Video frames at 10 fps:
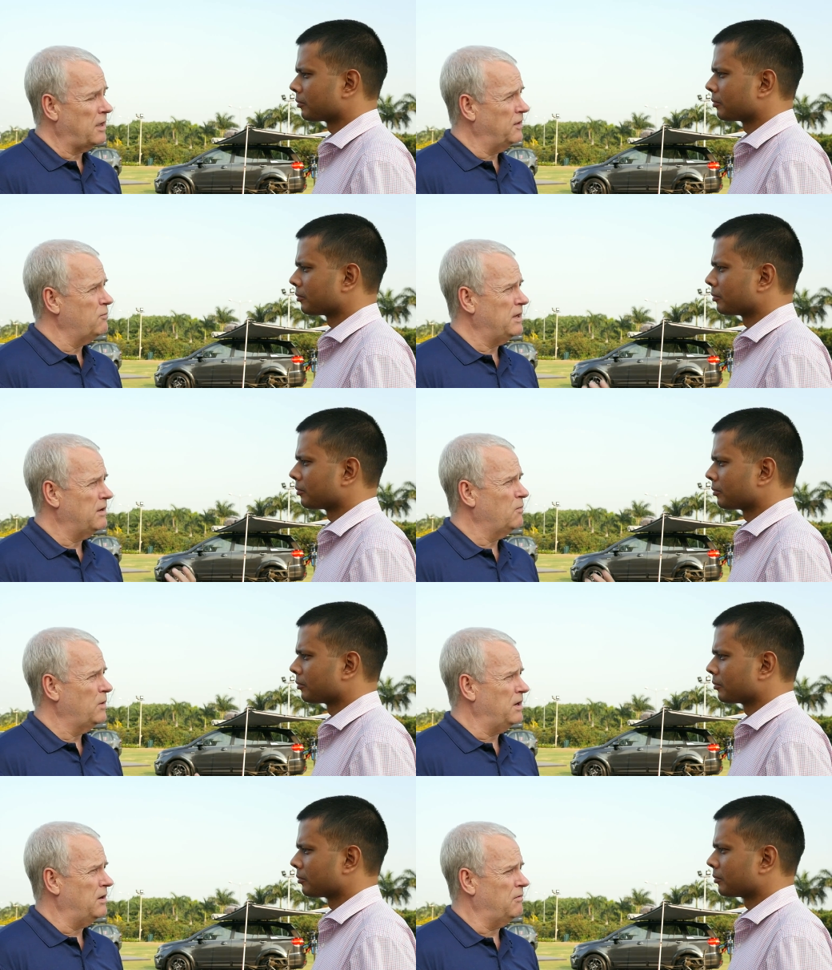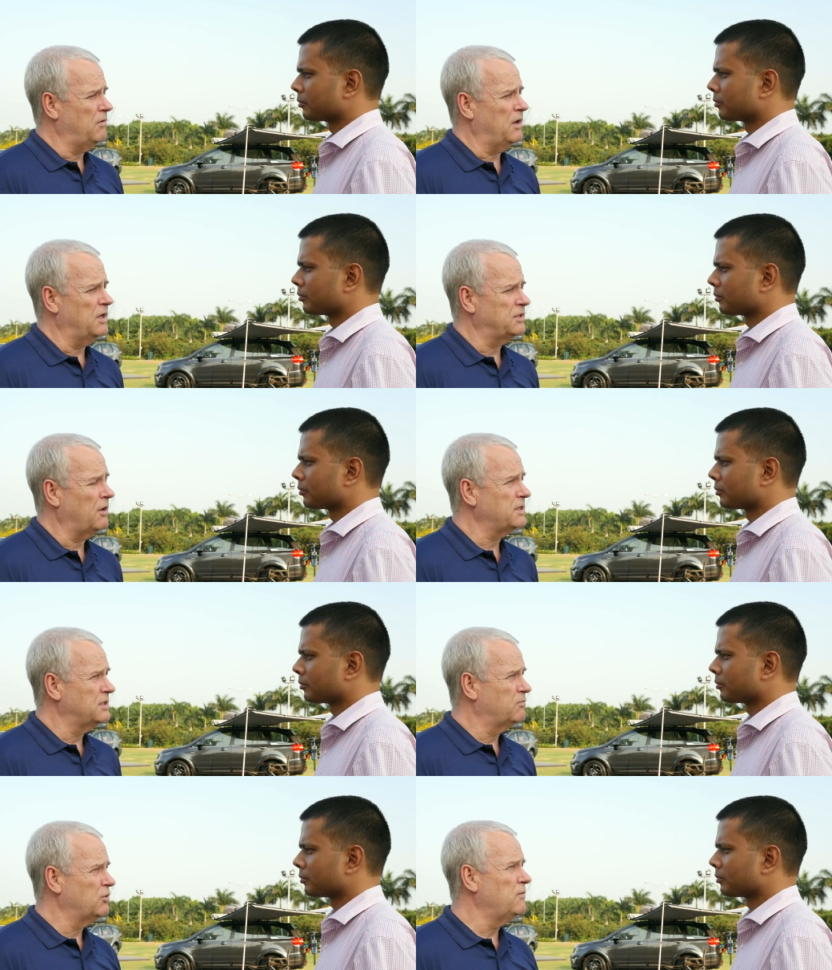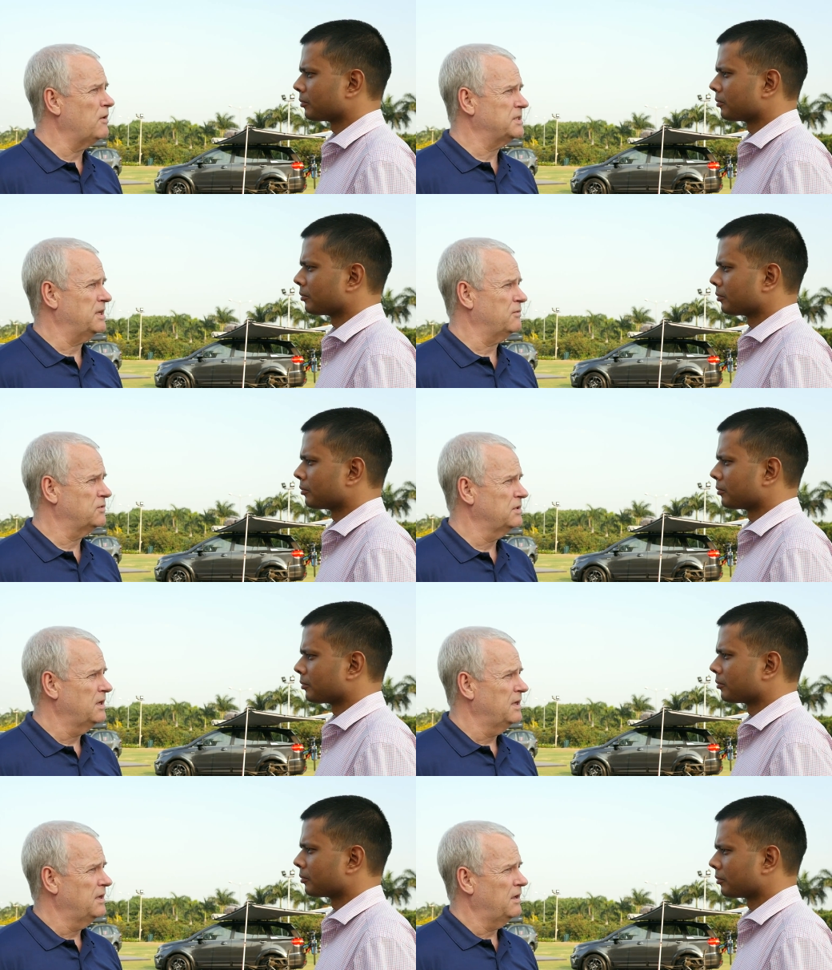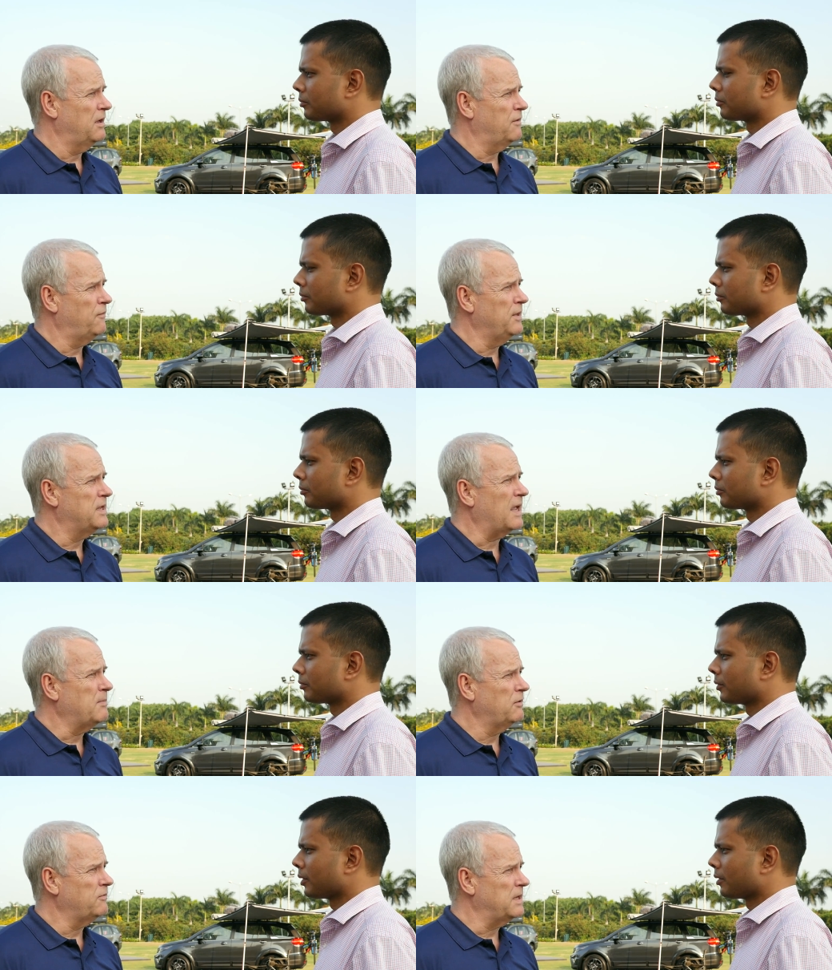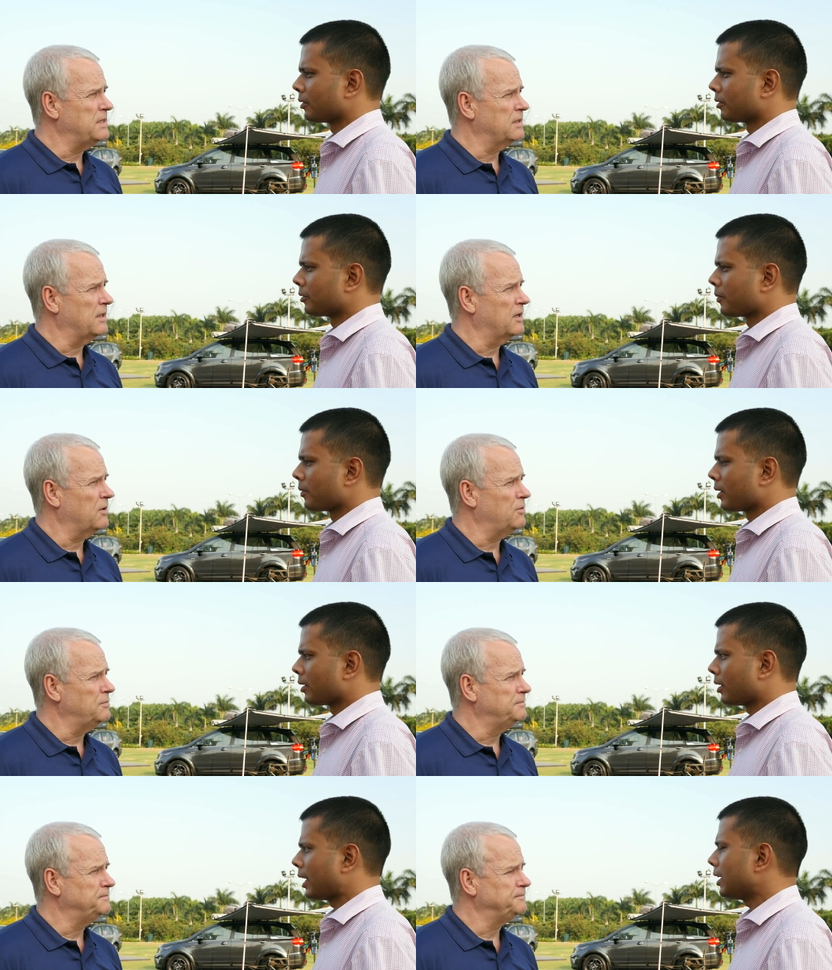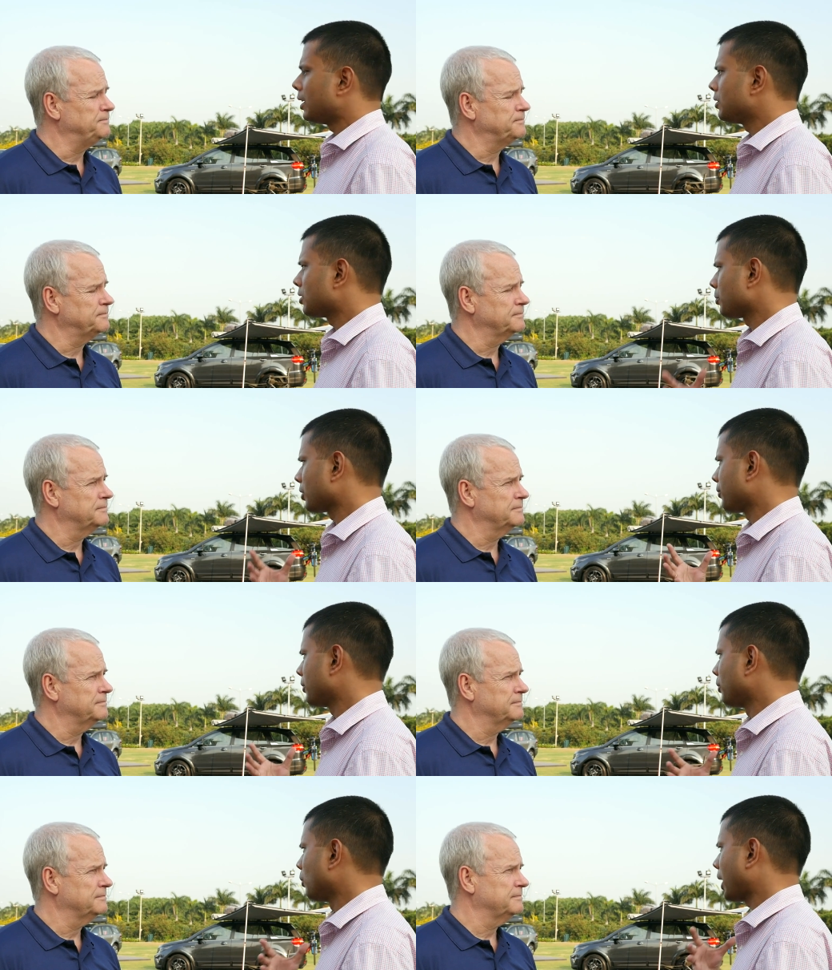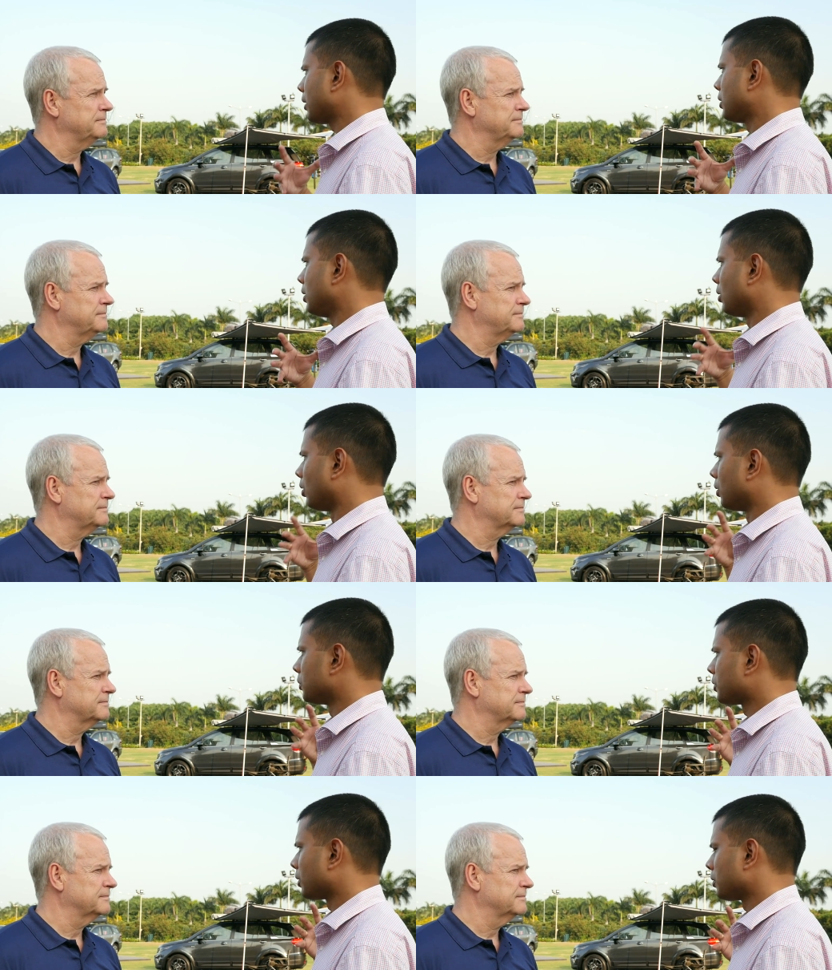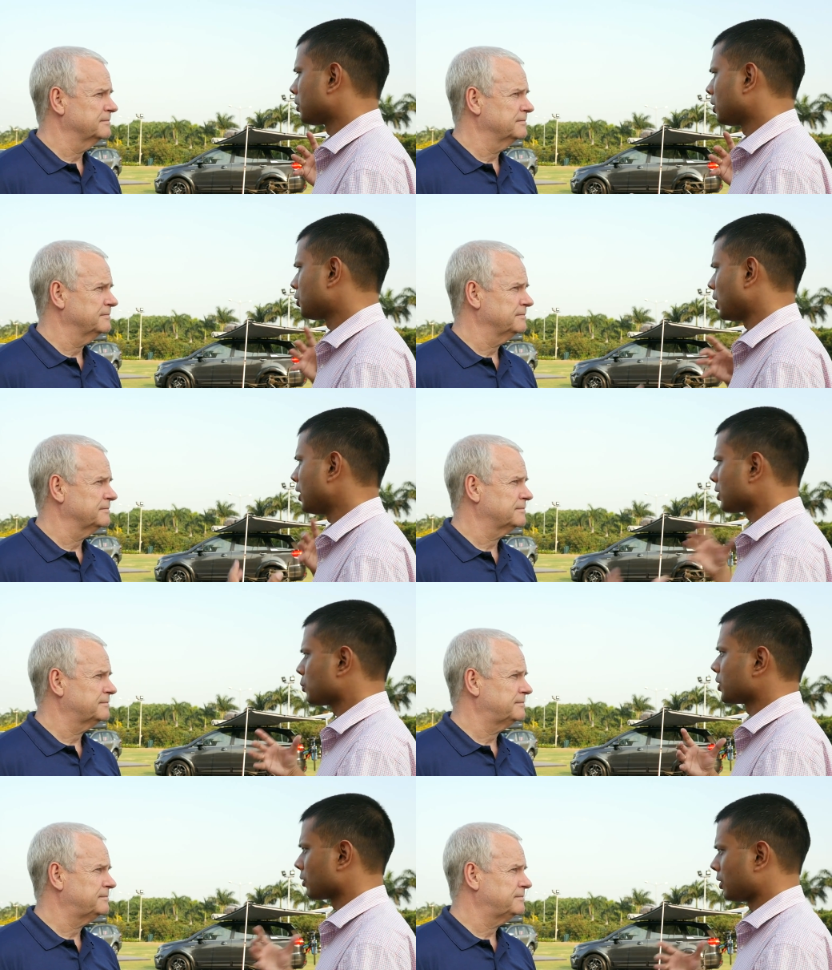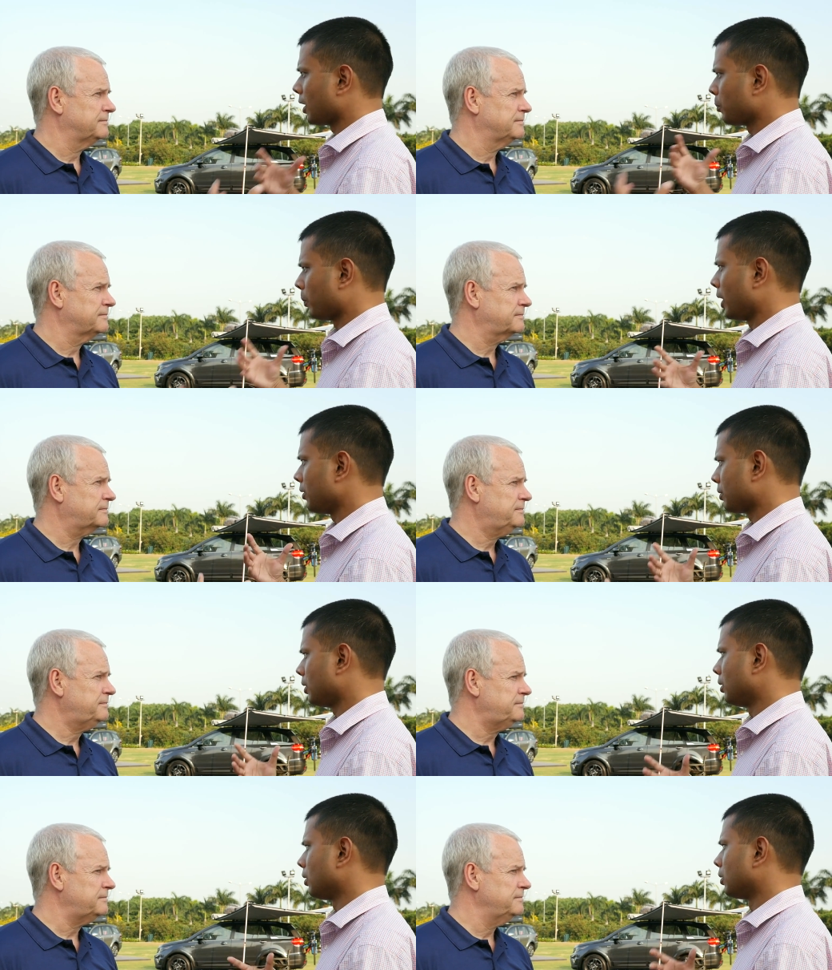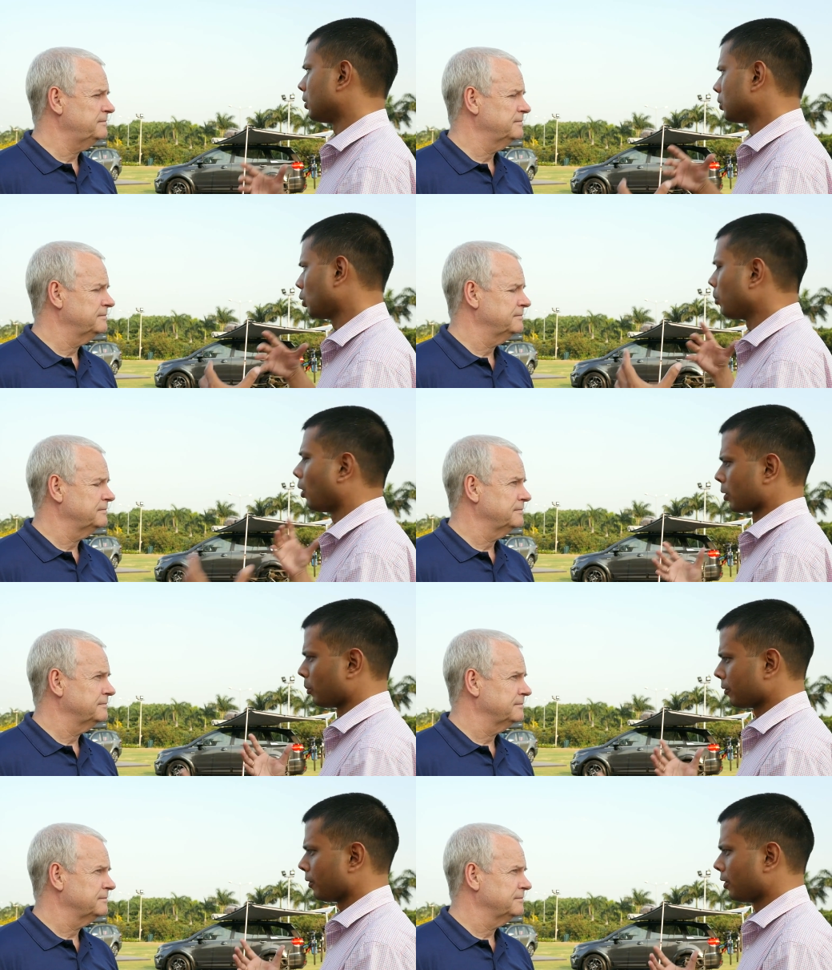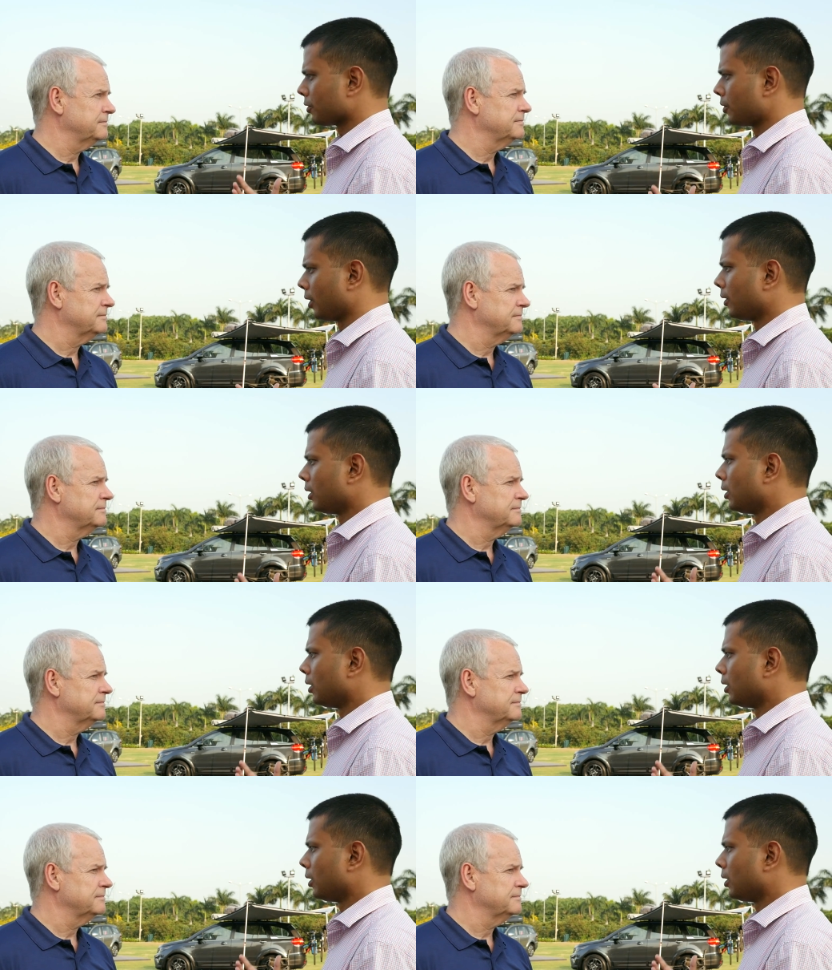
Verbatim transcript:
Speaker 1: I think we're, we're uh, starting to prove ourselves uh, fully capable of meeting that goal.
Speaker 2: And in terms of, if you look at the, uh, the changes which is taking place in the global automotive industry,